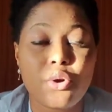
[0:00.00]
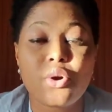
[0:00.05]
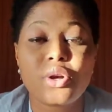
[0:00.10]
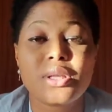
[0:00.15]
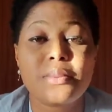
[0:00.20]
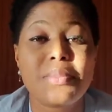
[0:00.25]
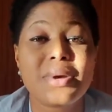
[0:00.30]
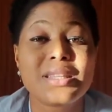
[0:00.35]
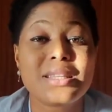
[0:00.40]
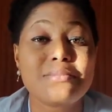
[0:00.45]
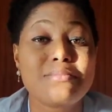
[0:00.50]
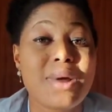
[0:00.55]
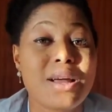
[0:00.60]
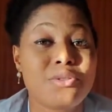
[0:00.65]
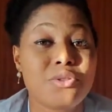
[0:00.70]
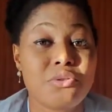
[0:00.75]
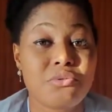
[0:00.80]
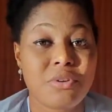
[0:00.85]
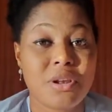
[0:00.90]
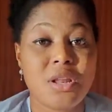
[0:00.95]
or the person
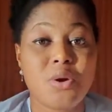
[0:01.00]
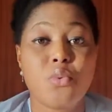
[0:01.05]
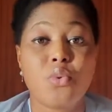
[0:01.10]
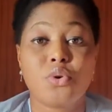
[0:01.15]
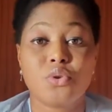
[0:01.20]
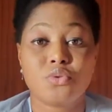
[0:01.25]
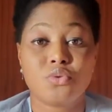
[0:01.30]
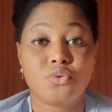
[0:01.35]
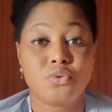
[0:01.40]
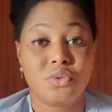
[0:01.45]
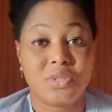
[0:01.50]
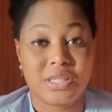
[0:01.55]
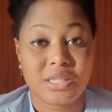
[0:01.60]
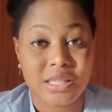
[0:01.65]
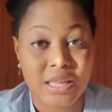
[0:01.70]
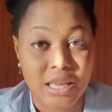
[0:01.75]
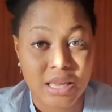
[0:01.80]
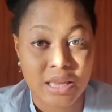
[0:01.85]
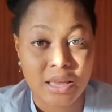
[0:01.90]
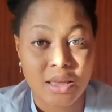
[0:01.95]
might not really want to
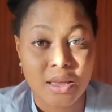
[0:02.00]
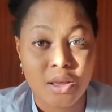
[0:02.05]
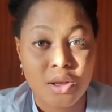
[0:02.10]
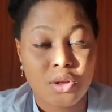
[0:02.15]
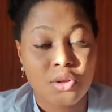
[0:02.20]
say